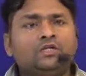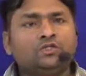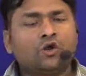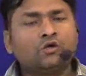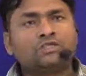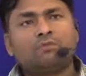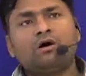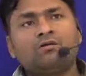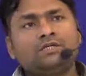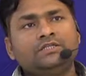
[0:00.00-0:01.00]
talks
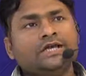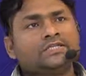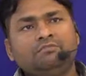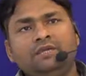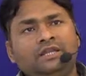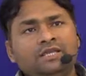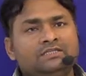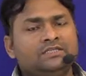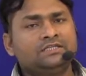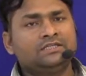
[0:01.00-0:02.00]
about his
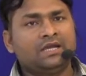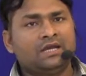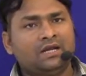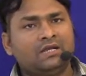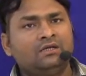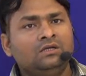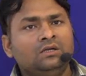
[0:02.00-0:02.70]
experiences there and